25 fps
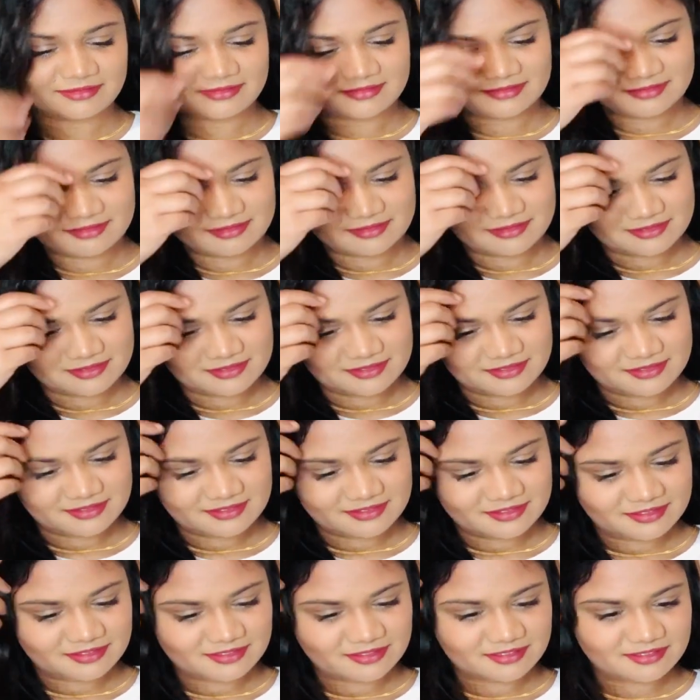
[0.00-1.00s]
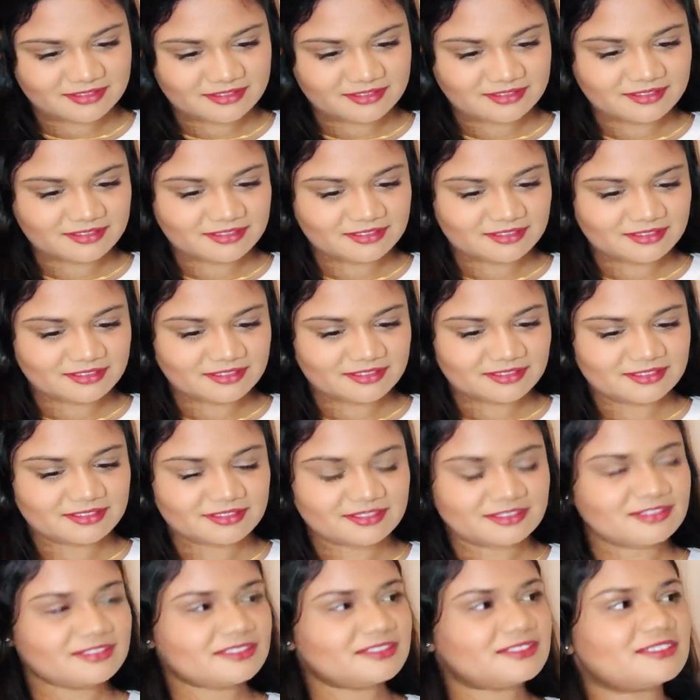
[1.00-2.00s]

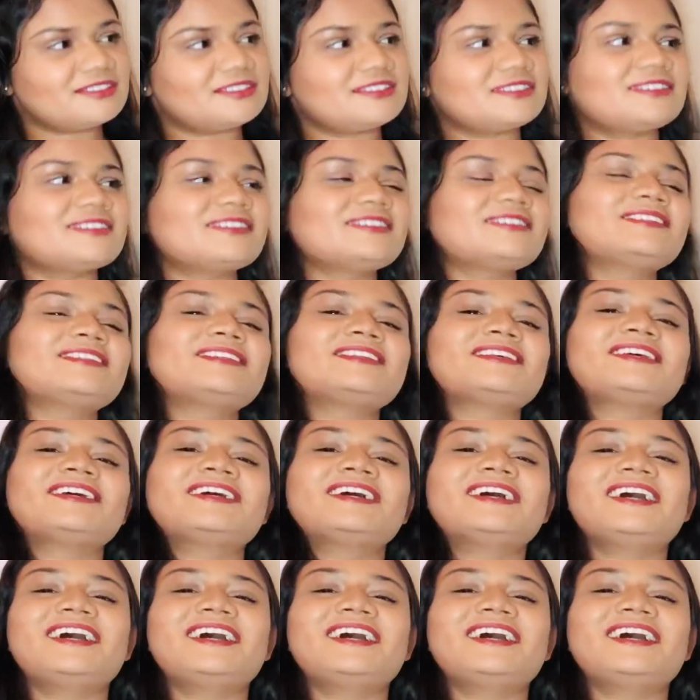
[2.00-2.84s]
This person isn't speaking.